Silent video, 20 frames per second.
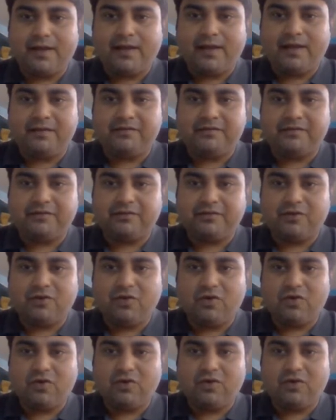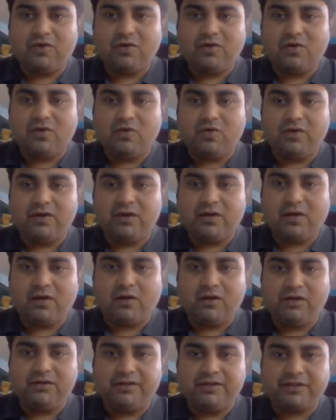has
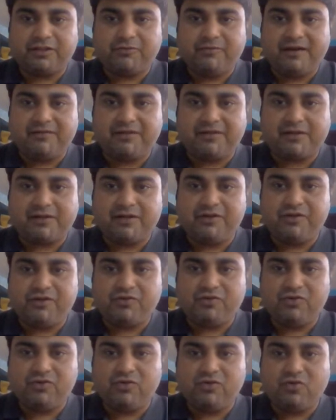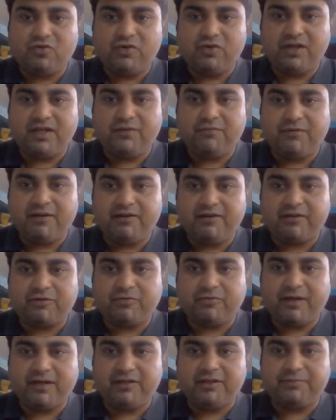all the squares are controlled. Only one
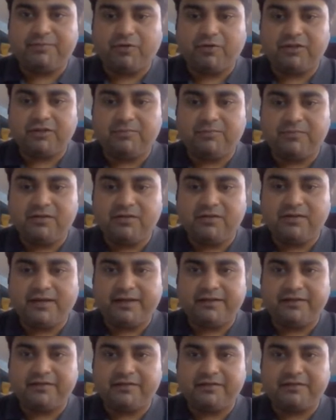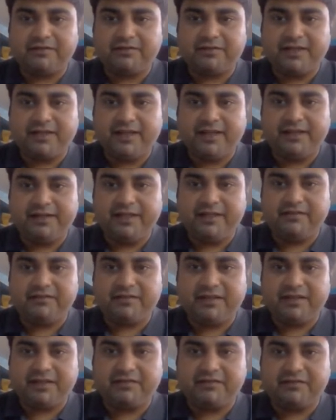square is possible, that is king
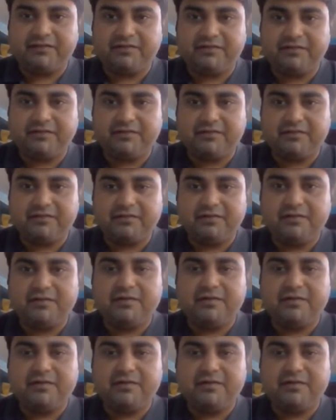d6.